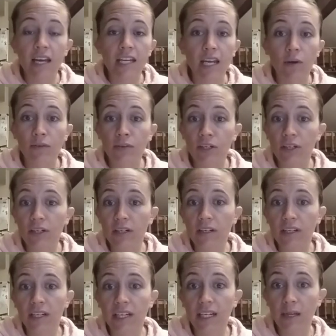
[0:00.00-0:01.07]
Now, if you're
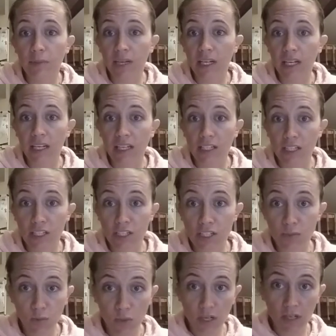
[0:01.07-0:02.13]
itty bitty and you
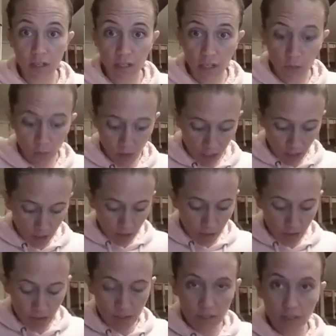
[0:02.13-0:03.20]
just want to you want to
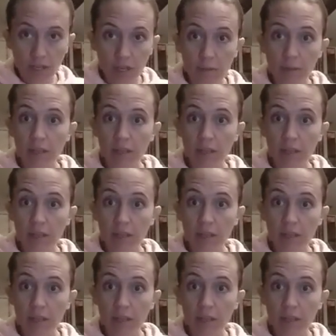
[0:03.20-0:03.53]
lose um,